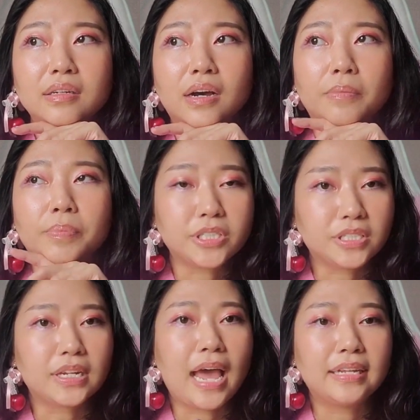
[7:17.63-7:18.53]

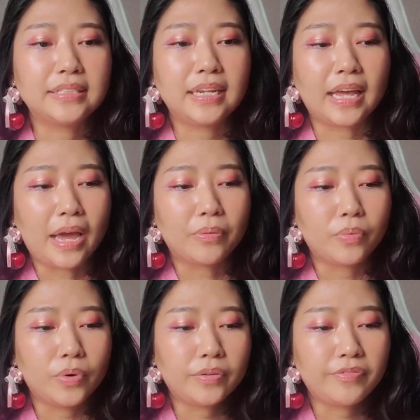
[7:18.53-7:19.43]
personality. Like I
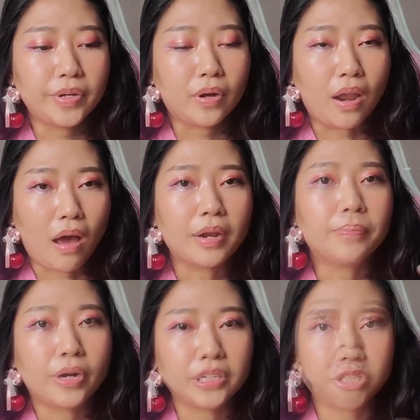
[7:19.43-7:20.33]
would feel a lot of
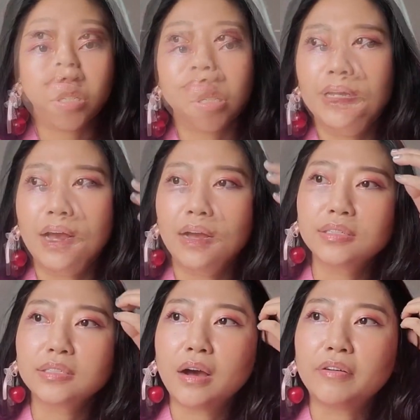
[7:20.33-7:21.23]
pressure
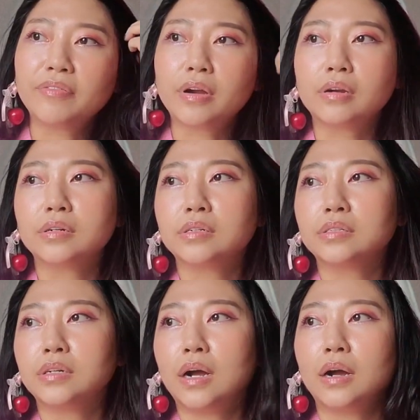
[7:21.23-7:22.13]
because of
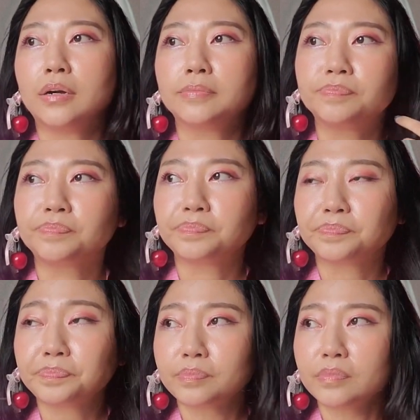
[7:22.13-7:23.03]
her
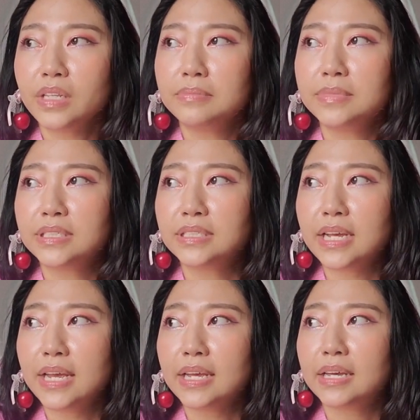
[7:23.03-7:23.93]

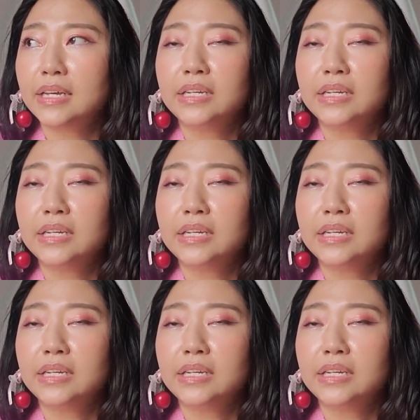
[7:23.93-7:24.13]
mistake.